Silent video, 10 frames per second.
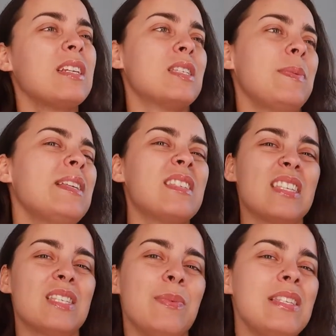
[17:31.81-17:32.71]
and spices
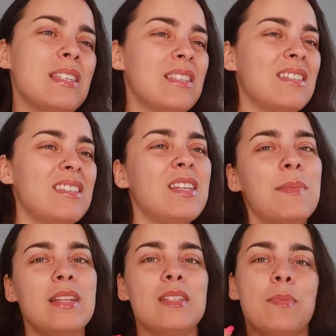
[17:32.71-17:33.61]
and spices and
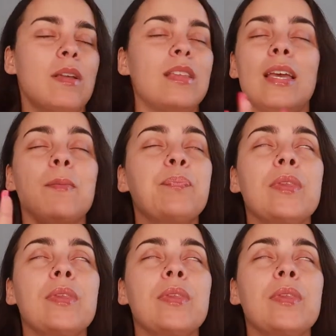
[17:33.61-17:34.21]
cinnamons, Like